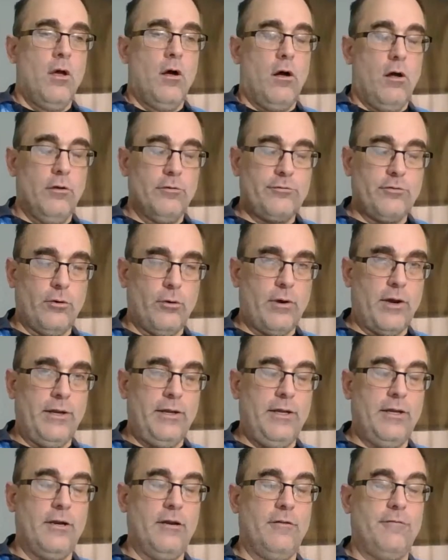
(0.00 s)
Also, I
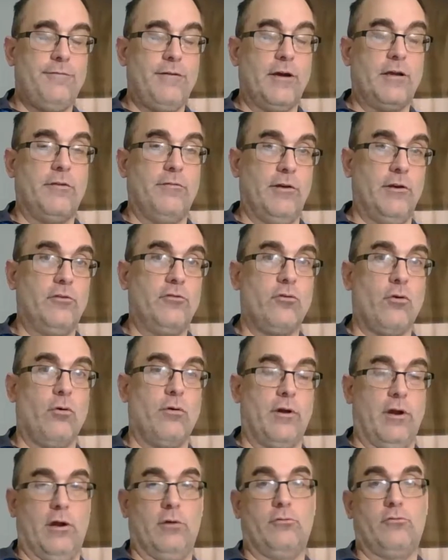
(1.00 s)
need an effective intro
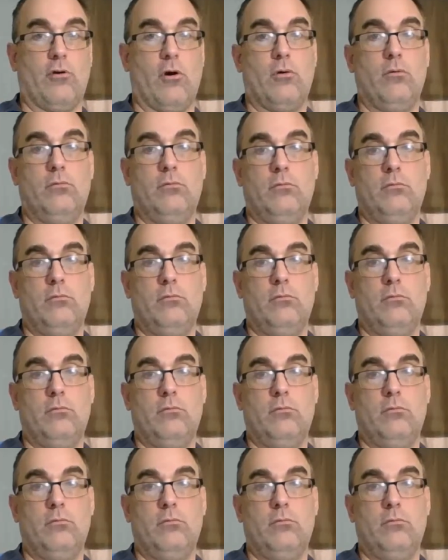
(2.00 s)
and an outro.